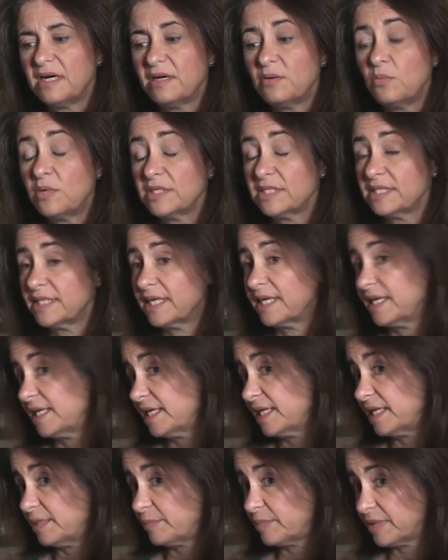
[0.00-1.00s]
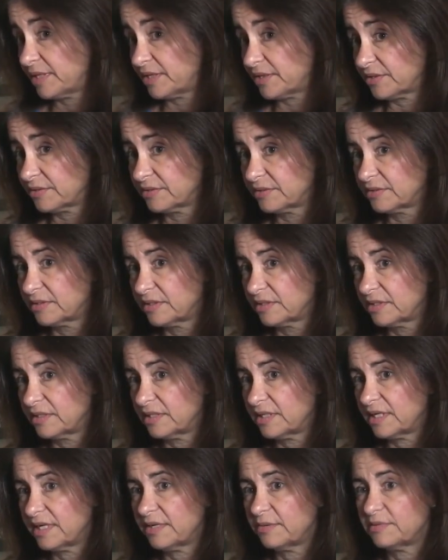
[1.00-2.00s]
I wasn't getting any better.
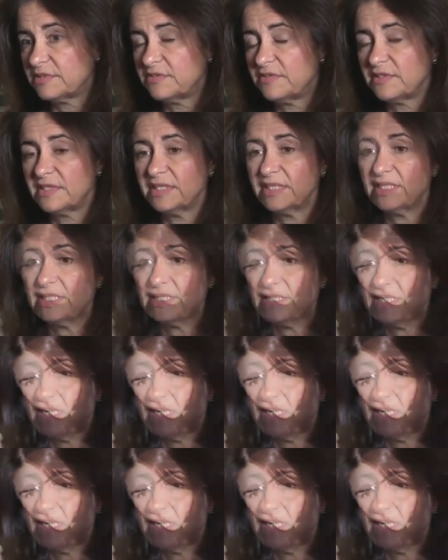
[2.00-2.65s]
I was feeling the